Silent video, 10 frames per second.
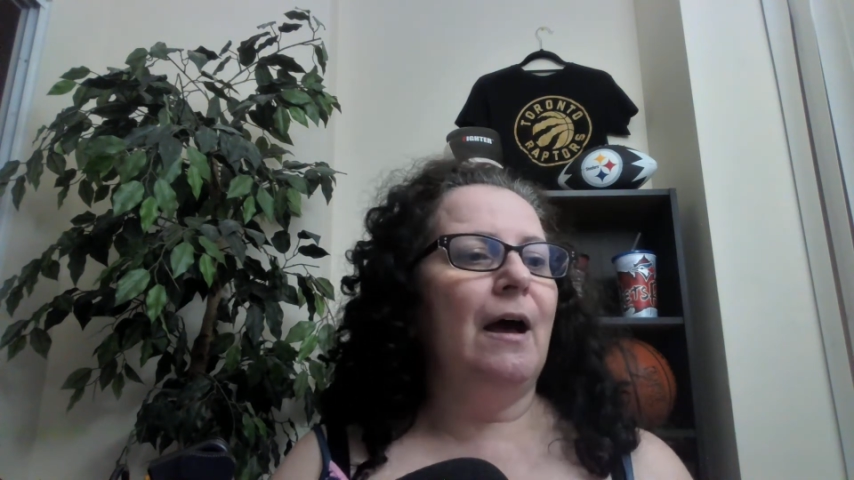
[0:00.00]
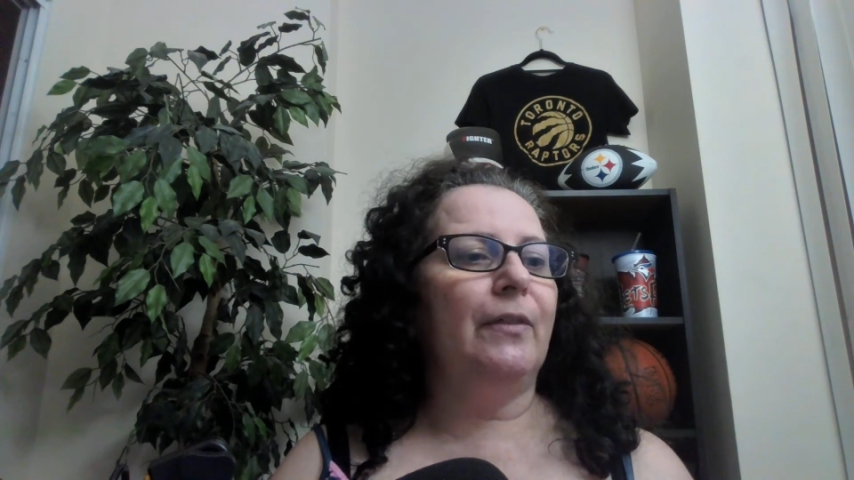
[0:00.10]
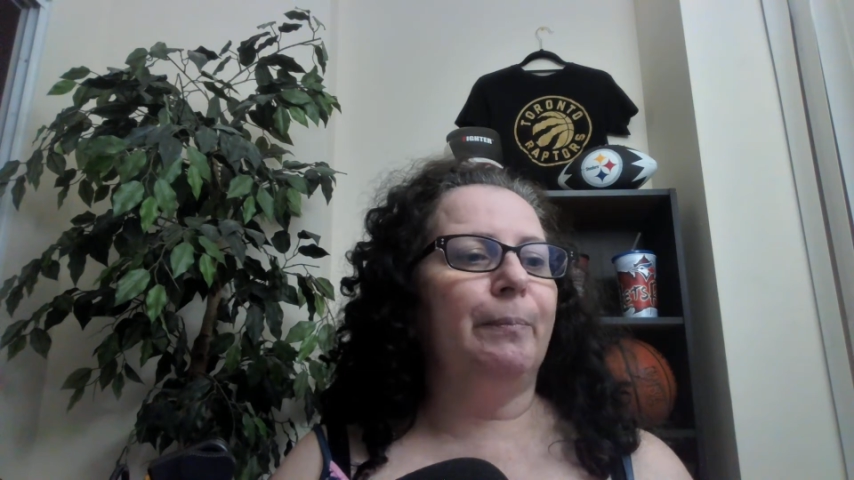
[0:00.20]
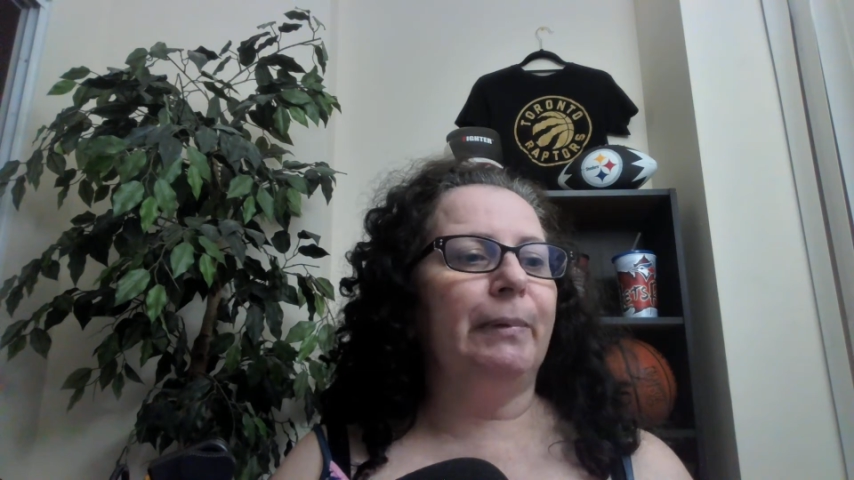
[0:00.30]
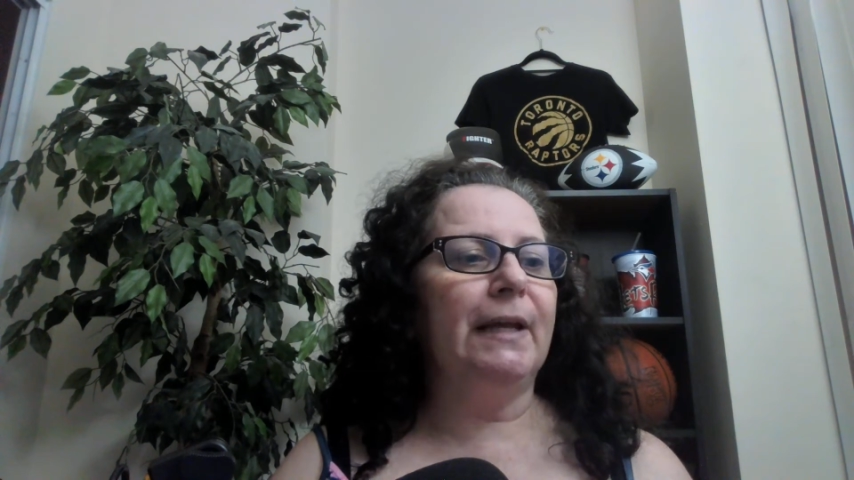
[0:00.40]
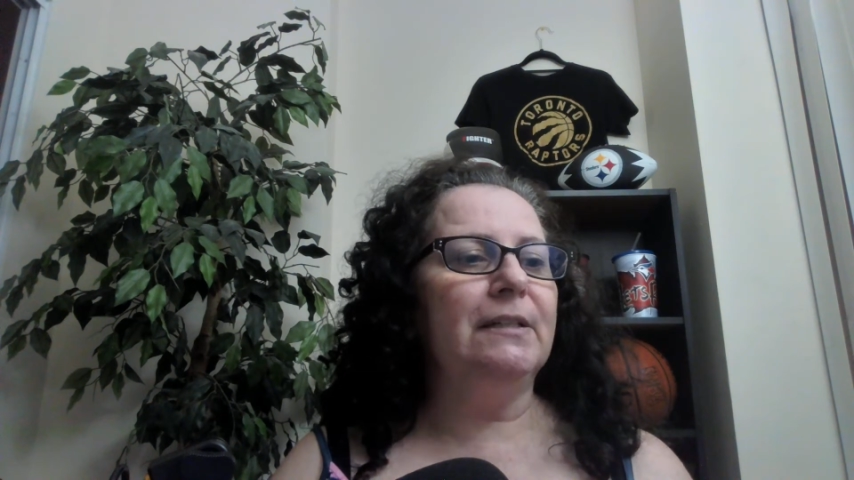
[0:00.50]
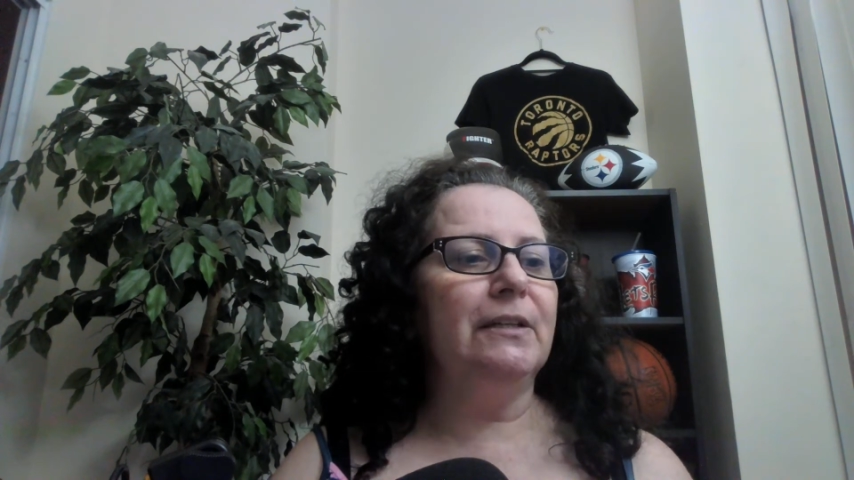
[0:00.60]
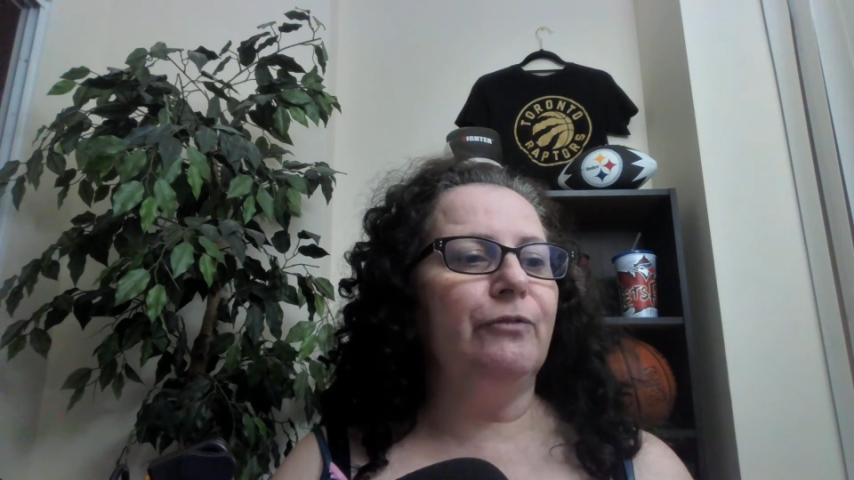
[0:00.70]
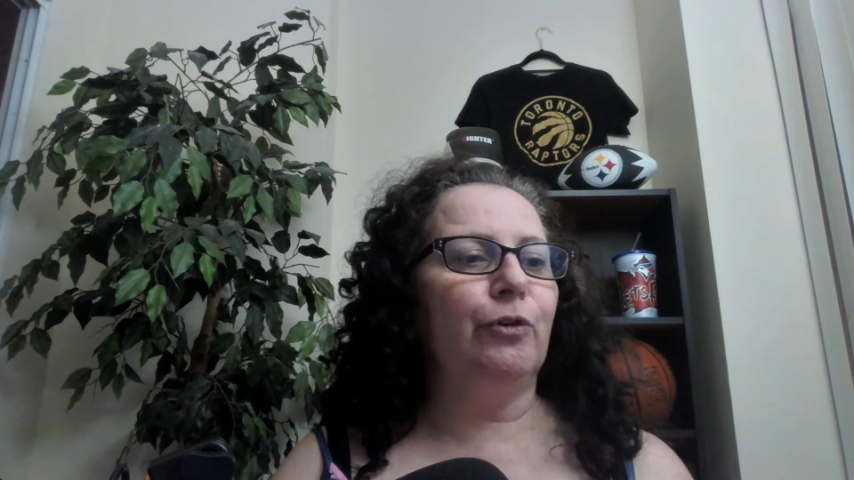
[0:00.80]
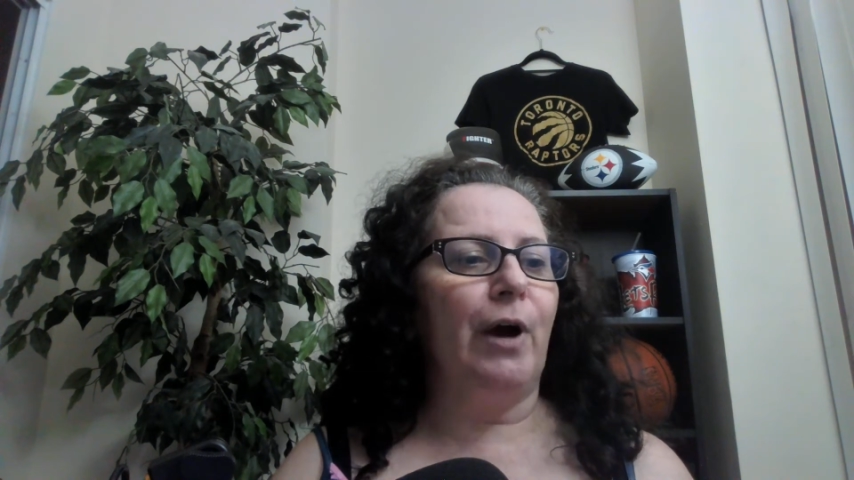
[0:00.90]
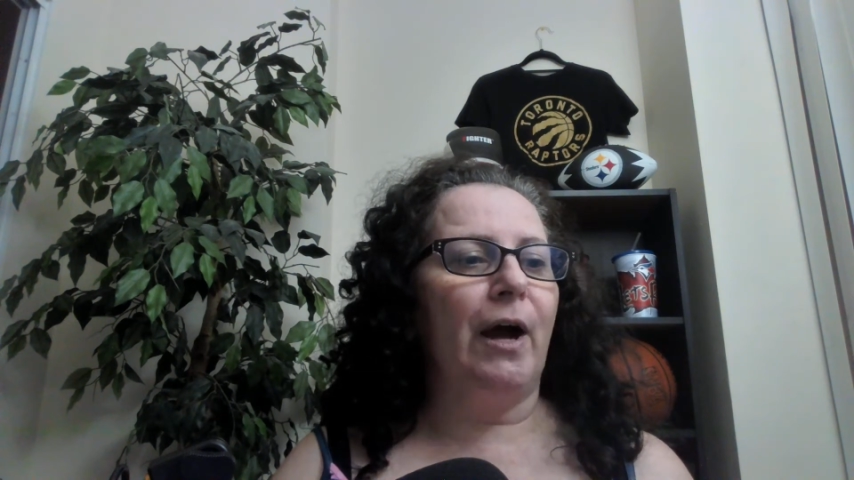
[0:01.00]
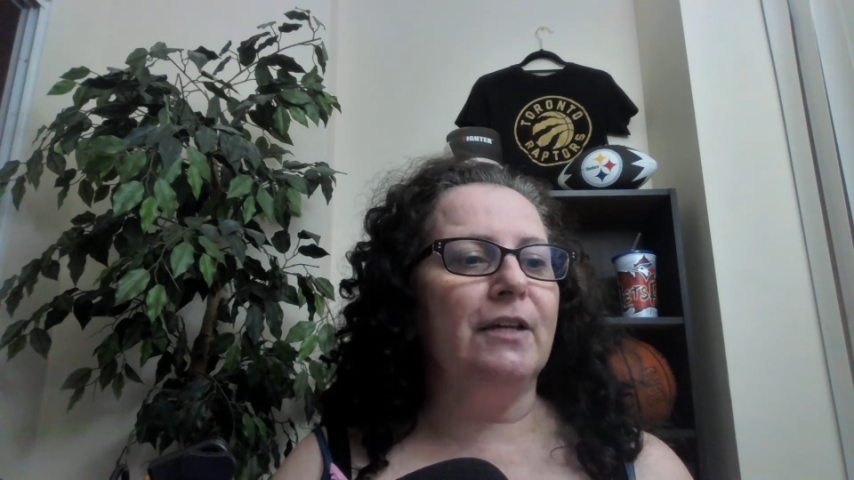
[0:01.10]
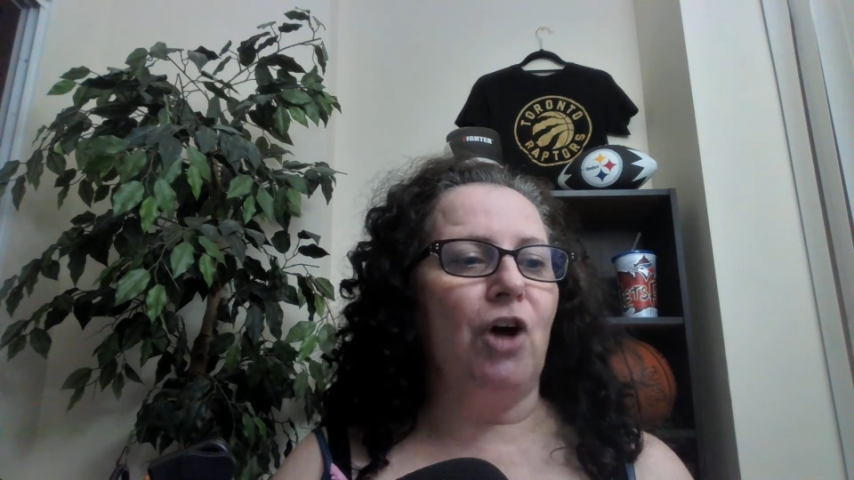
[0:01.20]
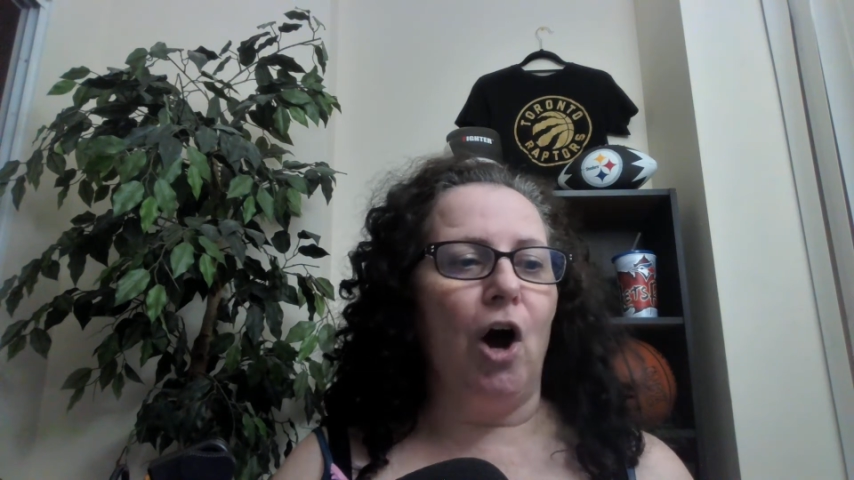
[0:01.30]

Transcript: The plaintiff cries